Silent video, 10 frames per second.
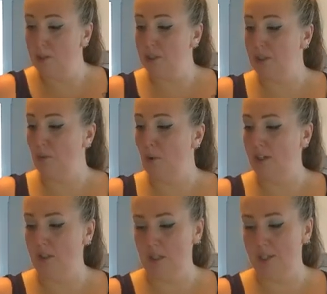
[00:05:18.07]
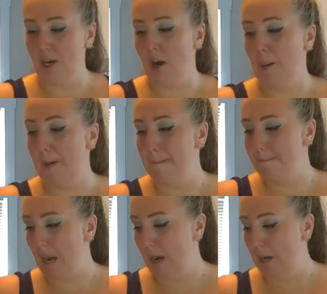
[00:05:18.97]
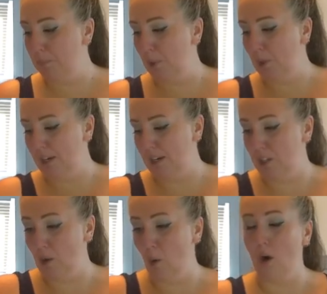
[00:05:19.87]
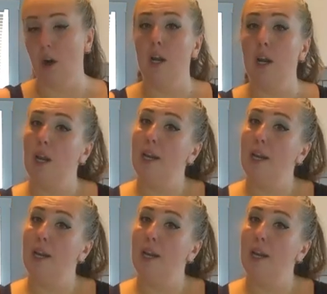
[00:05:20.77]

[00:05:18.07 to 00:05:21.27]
So you want to just start by putting your